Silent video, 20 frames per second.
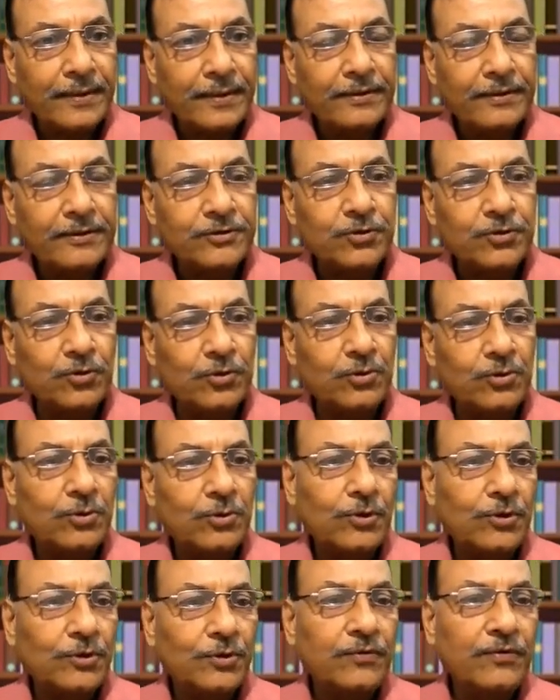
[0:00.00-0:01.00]
So
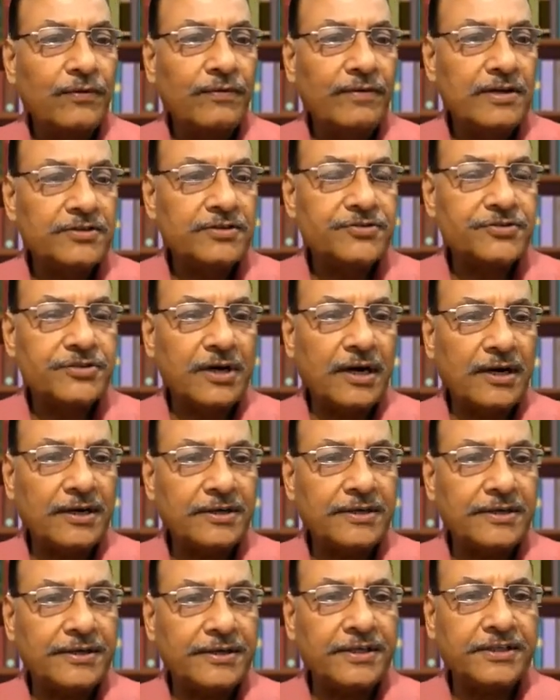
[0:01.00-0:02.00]
we will
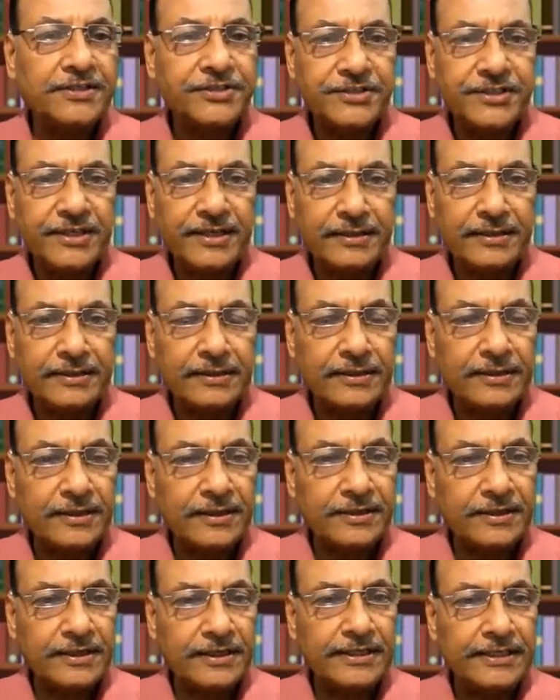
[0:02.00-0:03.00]
start testing
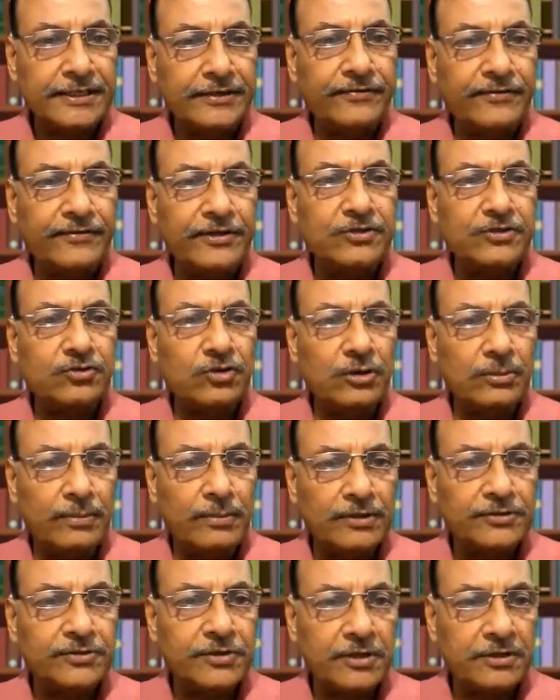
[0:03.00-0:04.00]
the individual
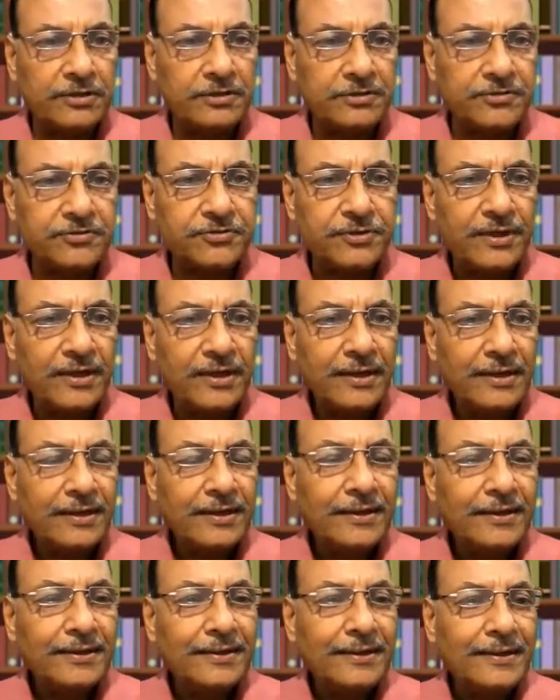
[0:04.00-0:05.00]
muscles.
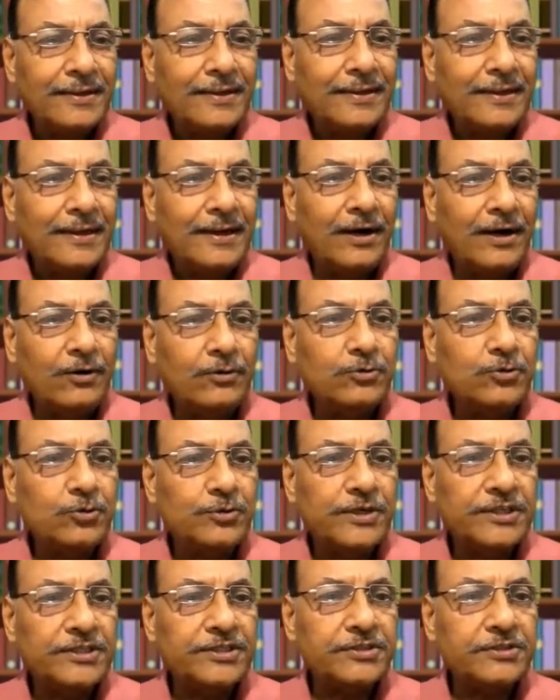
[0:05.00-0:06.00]
How to
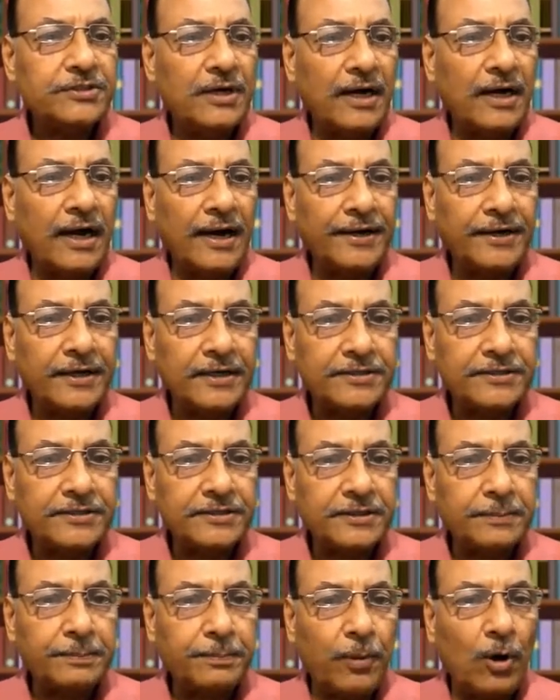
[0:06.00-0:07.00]
test the
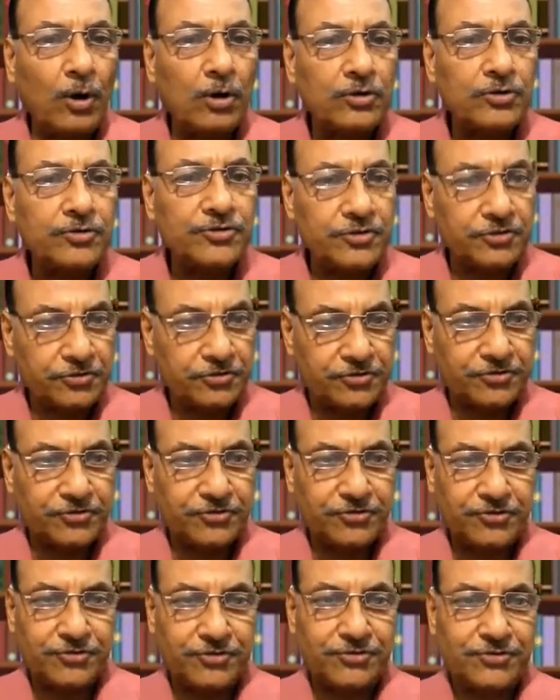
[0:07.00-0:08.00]
adductor
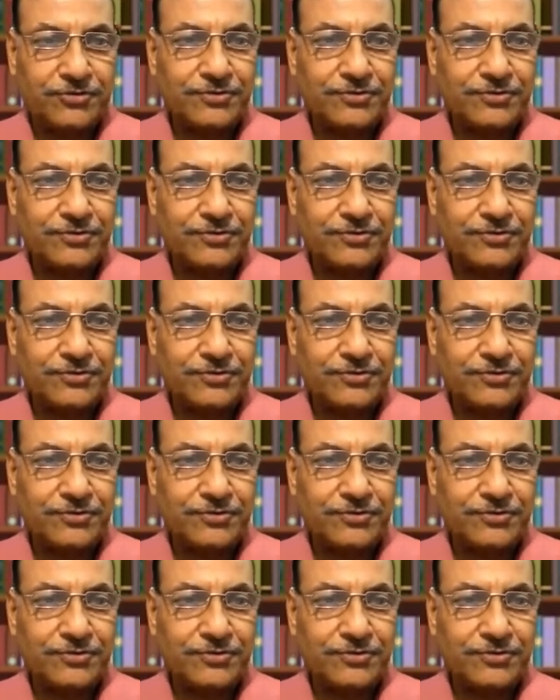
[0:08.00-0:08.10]
pollicis?